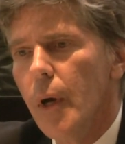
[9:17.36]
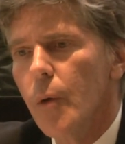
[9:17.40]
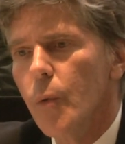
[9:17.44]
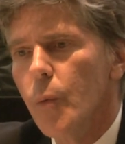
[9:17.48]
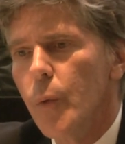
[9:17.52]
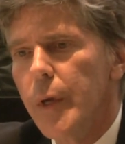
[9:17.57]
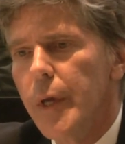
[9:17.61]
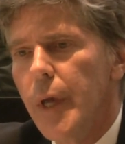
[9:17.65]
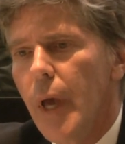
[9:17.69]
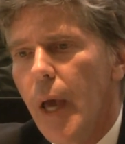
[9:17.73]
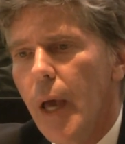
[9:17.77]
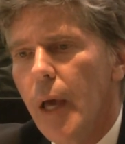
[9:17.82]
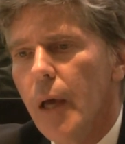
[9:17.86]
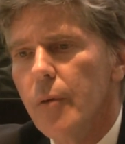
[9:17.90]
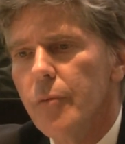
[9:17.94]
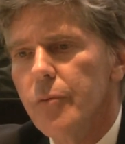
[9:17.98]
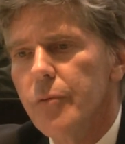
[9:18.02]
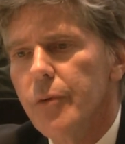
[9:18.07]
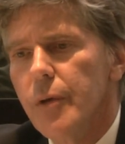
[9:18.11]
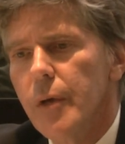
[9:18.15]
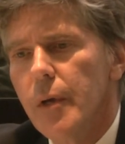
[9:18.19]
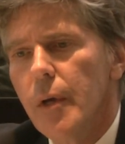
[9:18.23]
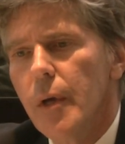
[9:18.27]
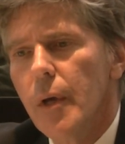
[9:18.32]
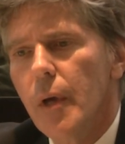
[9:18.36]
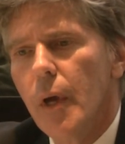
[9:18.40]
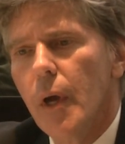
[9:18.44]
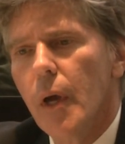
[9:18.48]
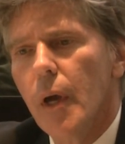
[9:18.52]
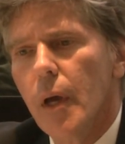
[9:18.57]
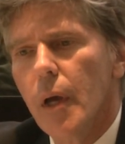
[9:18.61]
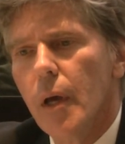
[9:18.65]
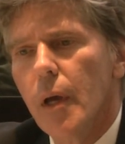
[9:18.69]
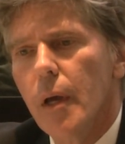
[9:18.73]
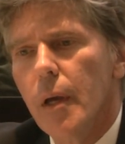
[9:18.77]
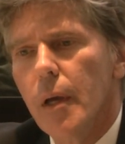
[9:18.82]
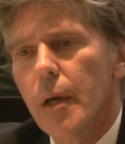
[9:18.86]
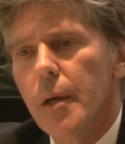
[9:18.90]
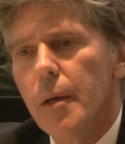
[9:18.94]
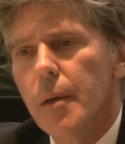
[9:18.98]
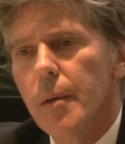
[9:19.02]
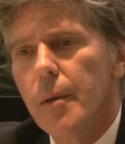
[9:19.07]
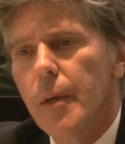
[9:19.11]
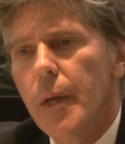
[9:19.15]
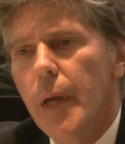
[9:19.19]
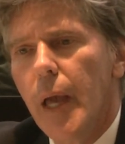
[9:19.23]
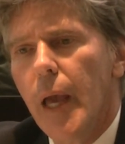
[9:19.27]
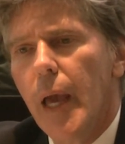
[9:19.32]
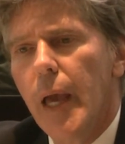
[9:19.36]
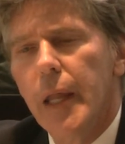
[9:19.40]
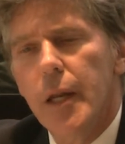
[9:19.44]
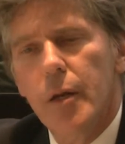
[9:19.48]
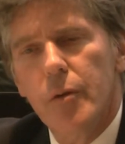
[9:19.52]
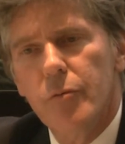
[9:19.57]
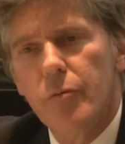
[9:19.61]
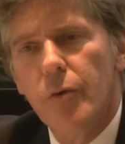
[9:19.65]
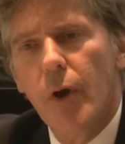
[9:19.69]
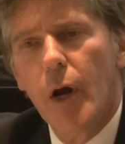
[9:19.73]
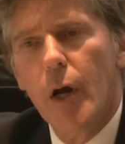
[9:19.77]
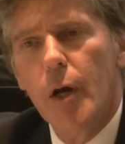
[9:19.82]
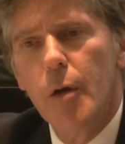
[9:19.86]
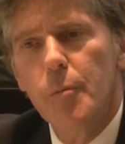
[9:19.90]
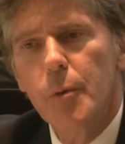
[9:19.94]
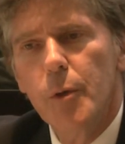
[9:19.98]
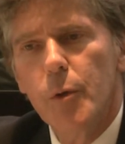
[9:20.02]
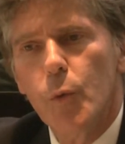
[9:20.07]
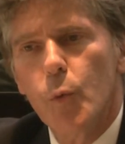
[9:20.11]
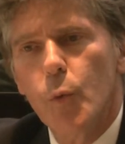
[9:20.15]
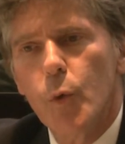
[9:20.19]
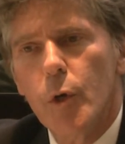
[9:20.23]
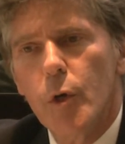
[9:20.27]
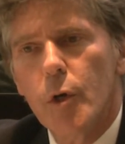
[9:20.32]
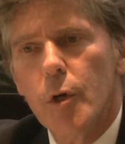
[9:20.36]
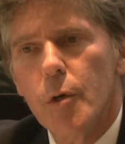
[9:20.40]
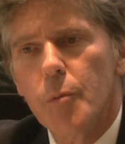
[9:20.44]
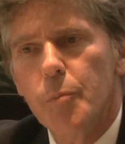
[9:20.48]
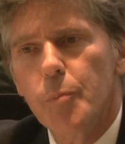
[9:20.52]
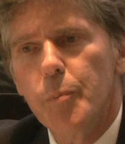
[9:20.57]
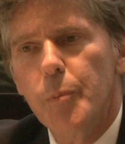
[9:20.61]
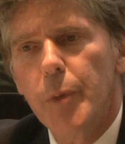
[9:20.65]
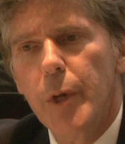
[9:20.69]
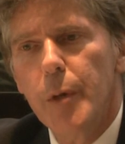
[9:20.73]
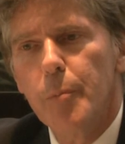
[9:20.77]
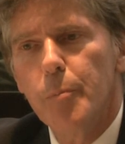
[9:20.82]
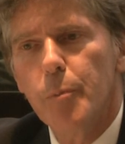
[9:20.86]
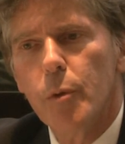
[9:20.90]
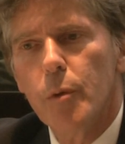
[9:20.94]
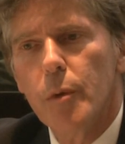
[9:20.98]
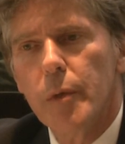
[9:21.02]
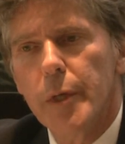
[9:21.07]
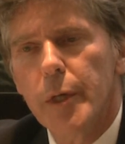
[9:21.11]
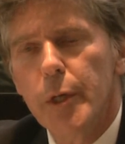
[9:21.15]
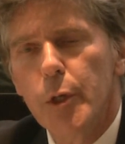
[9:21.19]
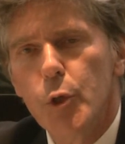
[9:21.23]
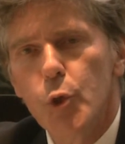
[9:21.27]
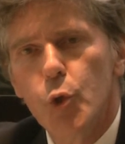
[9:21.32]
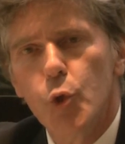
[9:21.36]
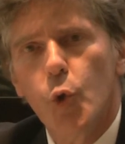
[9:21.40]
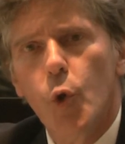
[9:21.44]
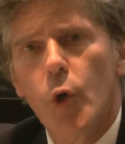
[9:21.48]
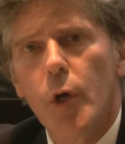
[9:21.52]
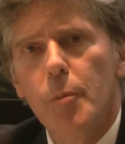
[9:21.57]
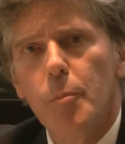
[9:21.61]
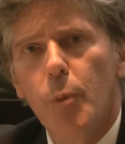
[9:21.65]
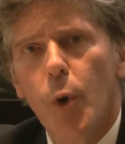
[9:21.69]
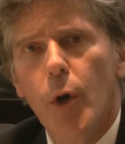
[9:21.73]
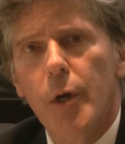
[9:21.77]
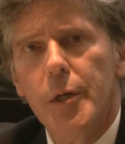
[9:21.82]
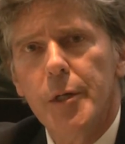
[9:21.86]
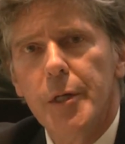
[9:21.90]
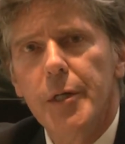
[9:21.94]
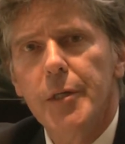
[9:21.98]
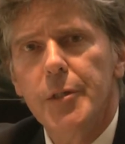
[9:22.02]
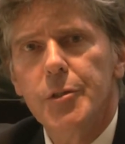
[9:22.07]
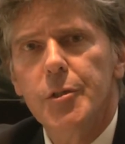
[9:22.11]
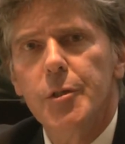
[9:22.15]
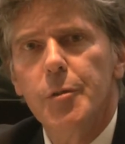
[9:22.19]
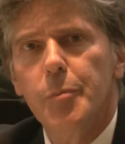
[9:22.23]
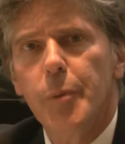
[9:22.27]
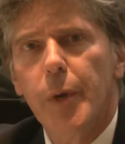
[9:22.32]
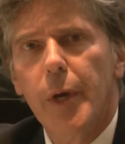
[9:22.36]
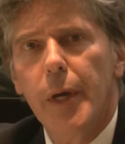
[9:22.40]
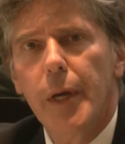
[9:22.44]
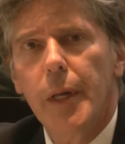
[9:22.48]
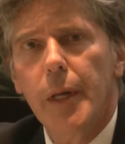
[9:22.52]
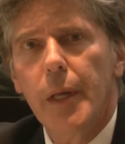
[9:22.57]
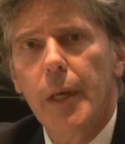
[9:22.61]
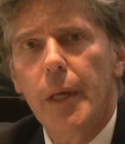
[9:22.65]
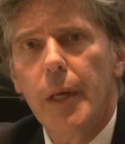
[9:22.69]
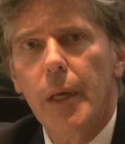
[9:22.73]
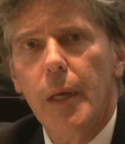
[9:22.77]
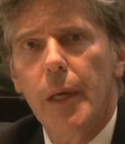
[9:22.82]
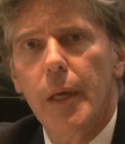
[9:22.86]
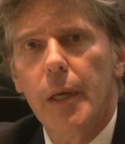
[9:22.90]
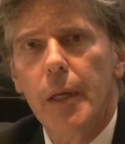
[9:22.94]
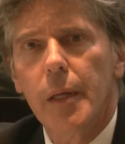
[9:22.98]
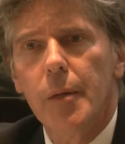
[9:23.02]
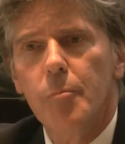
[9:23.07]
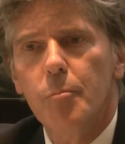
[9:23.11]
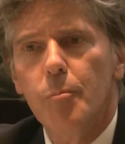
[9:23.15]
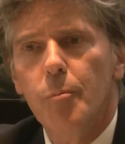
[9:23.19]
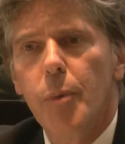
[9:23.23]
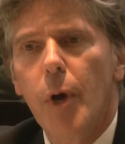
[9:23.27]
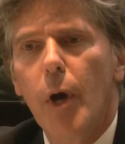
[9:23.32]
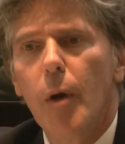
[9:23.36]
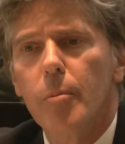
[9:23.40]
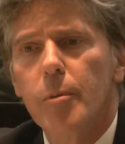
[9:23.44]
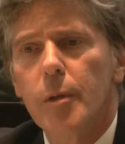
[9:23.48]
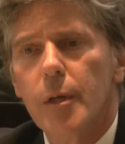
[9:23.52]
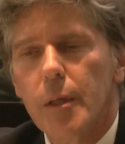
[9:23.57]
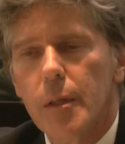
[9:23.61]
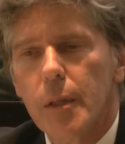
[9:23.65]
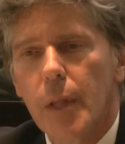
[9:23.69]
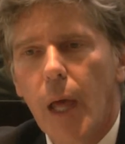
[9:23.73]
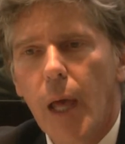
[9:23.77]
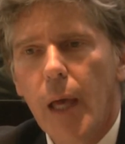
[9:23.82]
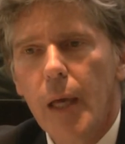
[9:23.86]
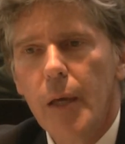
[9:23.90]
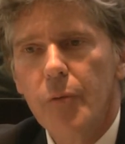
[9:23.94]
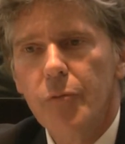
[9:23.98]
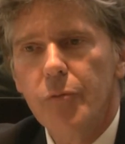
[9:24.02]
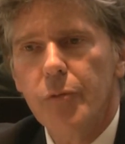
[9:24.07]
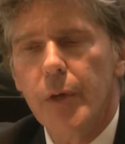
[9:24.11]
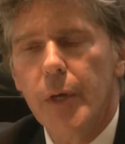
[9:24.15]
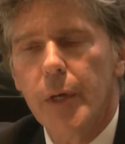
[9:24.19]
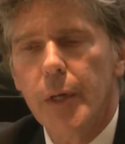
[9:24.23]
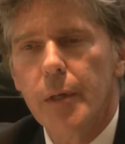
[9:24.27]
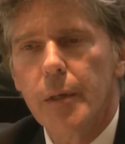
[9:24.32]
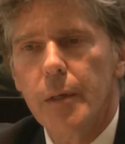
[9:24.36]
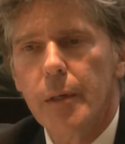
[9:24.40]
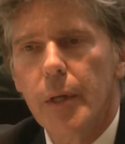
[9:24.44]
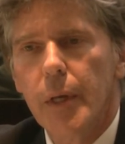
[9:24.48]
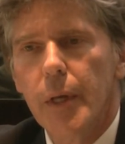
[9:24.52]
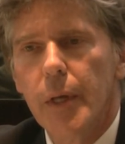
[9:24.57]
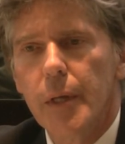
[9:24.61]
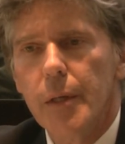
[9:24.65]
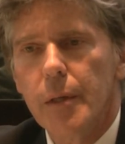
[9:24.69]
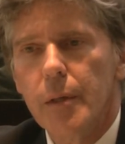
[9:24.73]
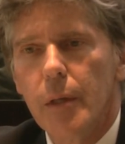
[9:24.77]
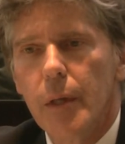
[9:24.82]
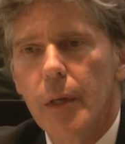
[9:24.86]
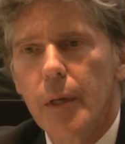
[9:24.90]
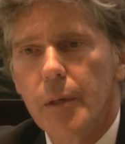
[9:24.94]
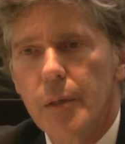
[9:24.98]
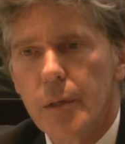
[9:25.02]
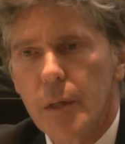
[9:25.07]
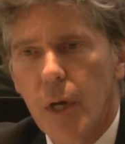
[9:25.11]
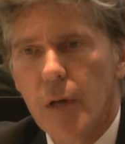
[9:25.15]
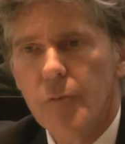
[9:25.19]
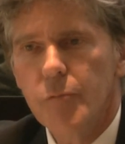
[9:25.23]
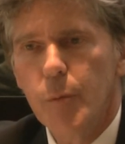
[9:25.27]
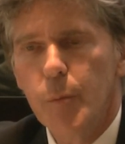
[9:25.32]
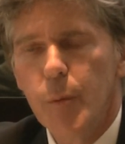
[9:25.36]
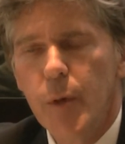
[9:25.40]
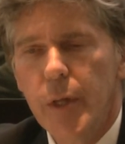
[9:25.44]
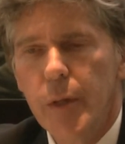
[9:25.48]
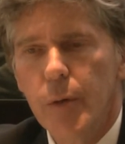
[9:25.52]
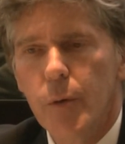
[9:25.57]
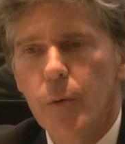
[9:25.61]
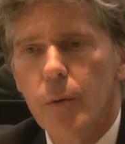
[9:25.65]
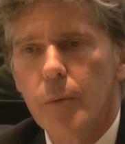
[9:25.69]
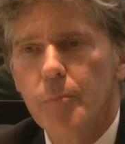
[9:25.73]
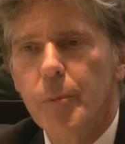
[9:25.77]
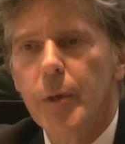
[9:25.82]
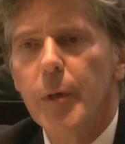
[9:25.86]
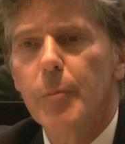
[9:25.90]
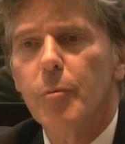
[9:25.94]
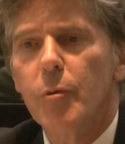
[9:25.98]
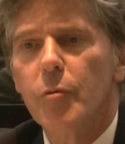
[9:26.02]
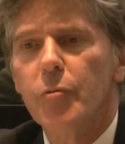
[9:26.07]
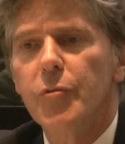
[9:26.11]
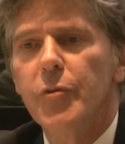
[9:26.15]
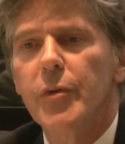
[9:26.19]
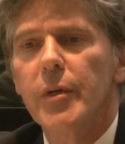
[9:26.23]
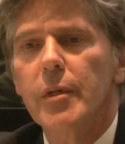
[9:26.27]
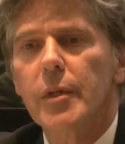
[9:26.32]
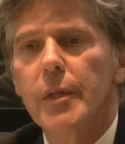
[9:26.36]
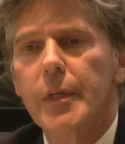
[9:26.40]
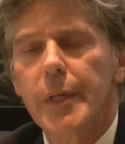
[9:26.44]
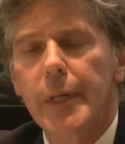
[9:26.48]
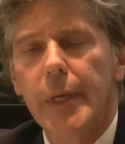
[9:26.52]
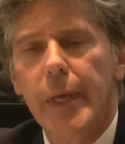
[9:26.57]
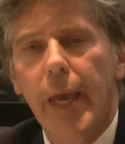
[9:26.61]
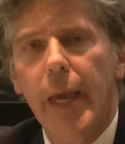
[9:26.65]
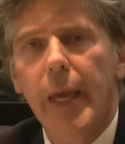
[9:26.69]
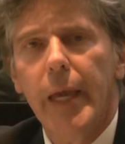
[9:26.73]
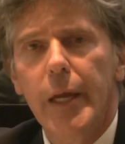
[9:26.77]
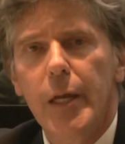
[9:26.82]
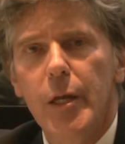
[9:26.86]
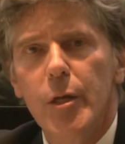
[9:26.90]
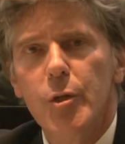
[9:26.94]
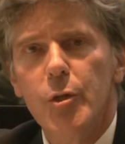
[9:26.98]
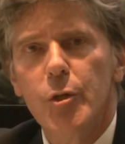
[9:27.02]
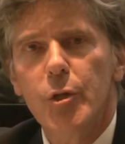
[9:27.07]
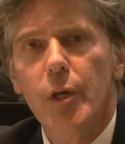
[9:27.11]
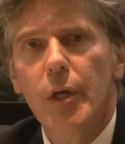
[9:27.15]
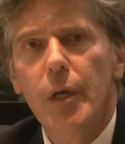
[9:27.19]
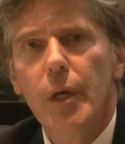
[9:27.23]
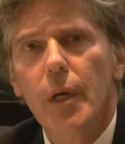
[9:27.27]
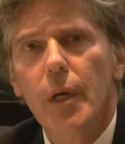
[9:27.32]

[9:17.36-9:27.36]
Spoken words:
We have an environment where people enjoy participating in public life, in government. People feel engaged.